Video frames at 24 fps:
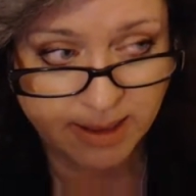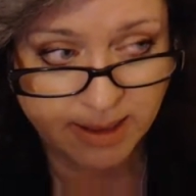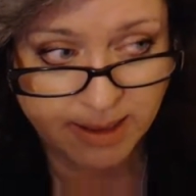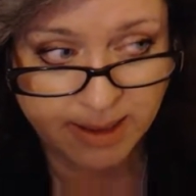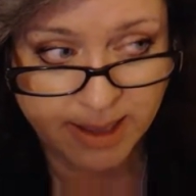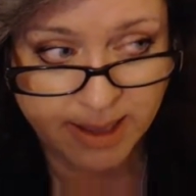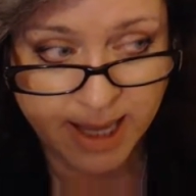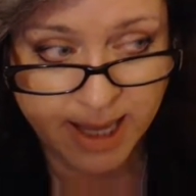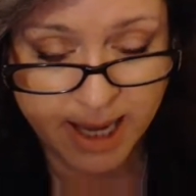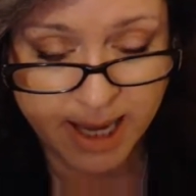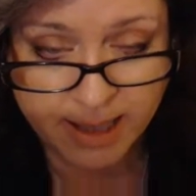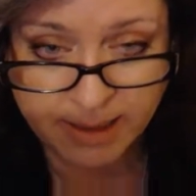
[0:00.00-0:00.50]

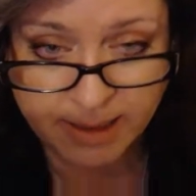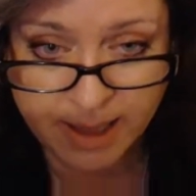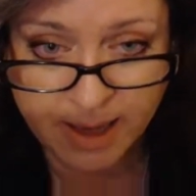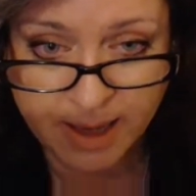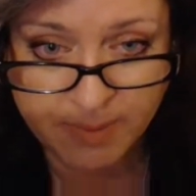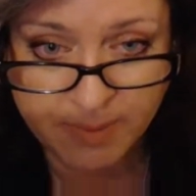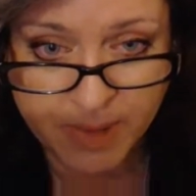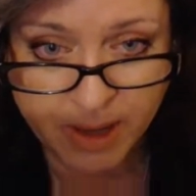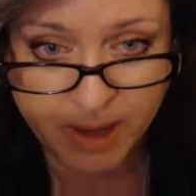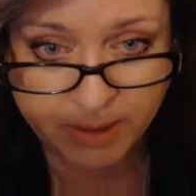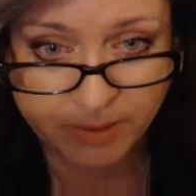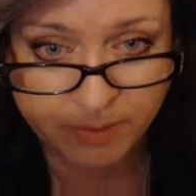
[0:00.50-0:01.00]
that came
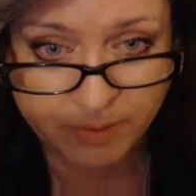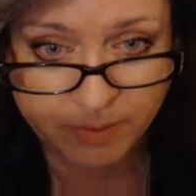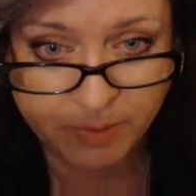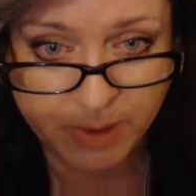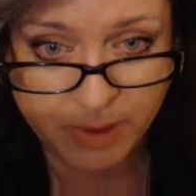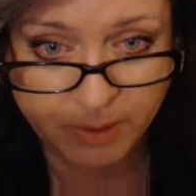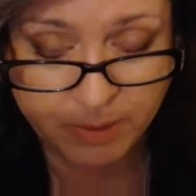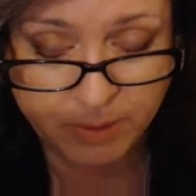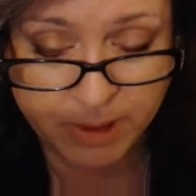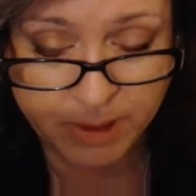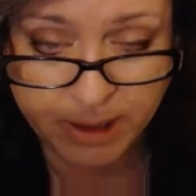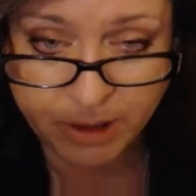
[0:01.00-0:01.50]
out of me
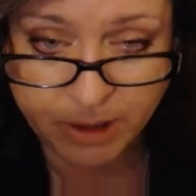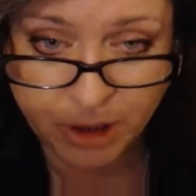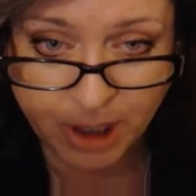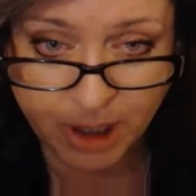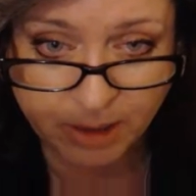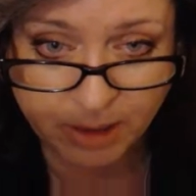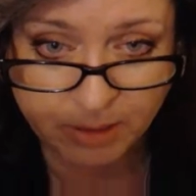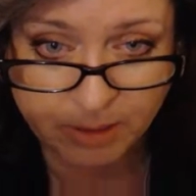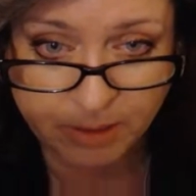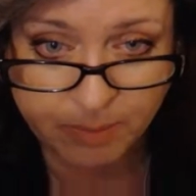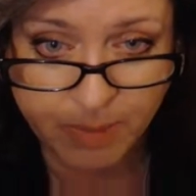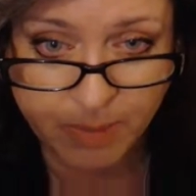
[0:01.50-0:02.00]
when I
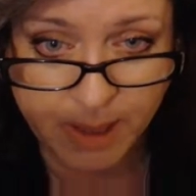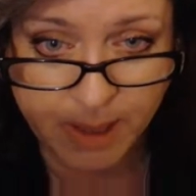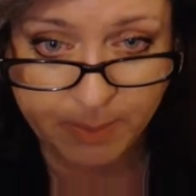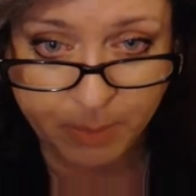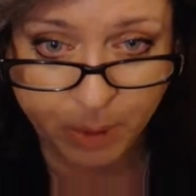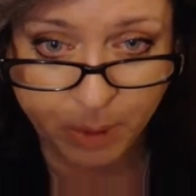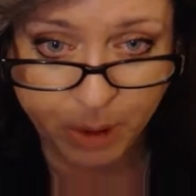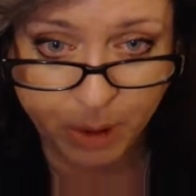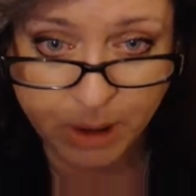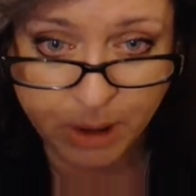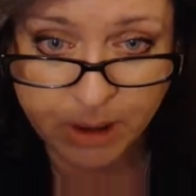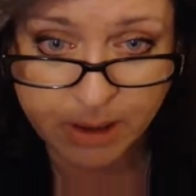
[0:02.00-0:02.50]
channeled my
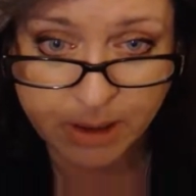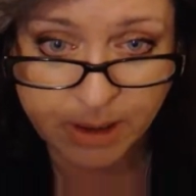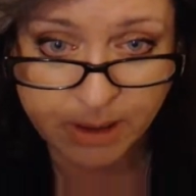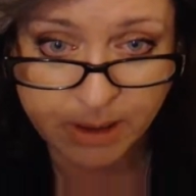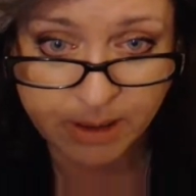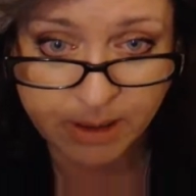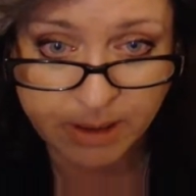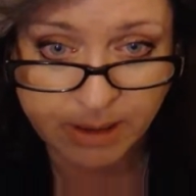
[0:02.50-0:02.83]
book.